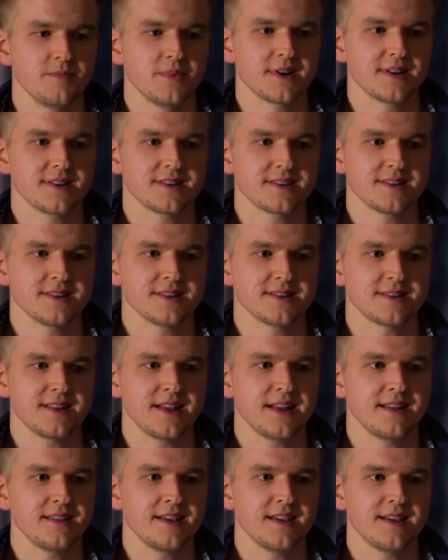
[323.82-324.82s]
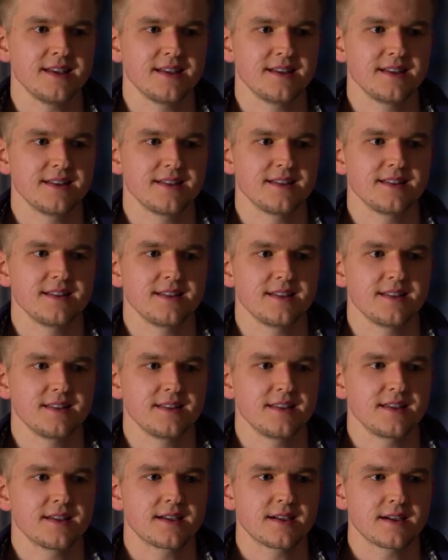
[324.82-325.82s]
but it's this day that
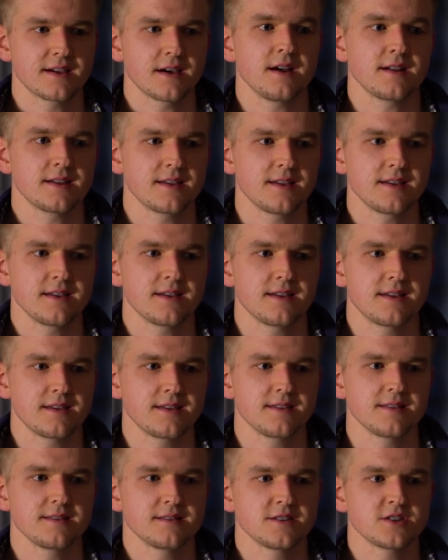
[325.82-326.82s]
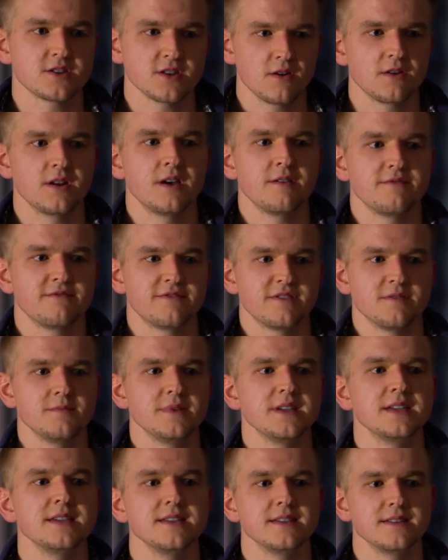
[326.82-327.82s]
that God showed up for
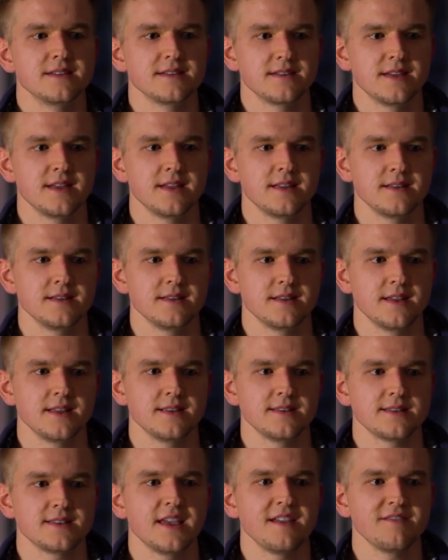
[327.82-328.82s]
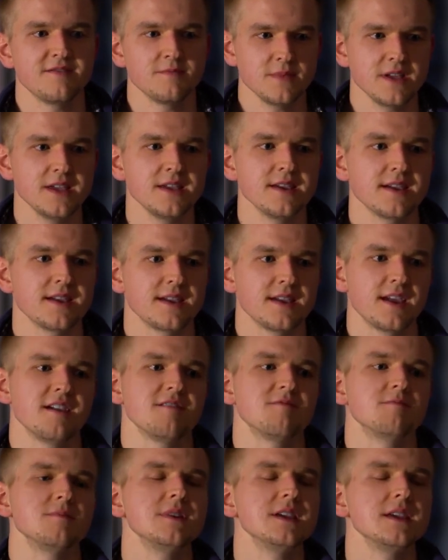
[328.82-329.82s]
me and, and saved me and
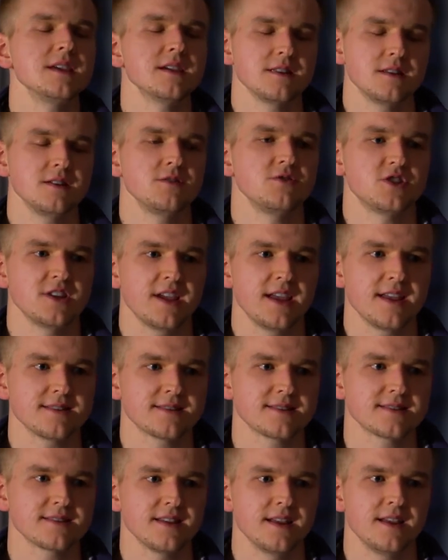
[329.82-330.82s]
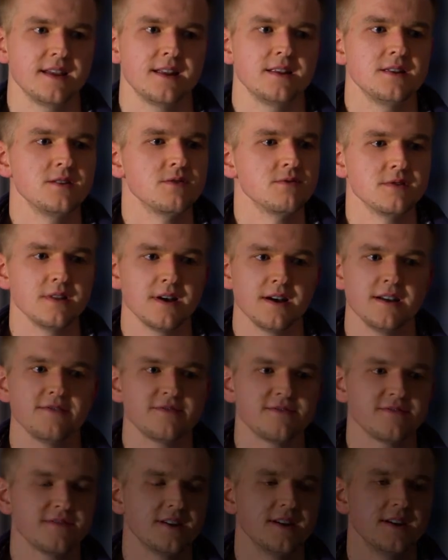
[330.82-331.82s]
gave me a new chance and a new
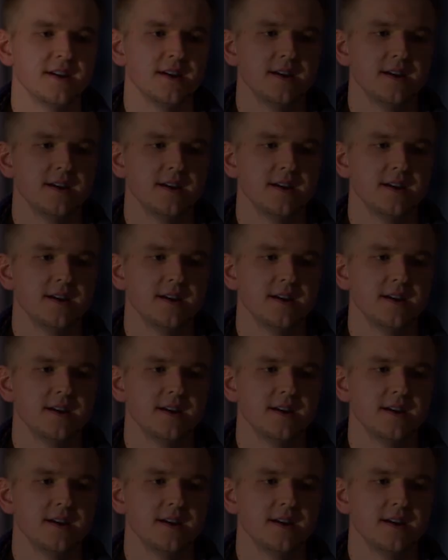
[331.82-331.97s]
life.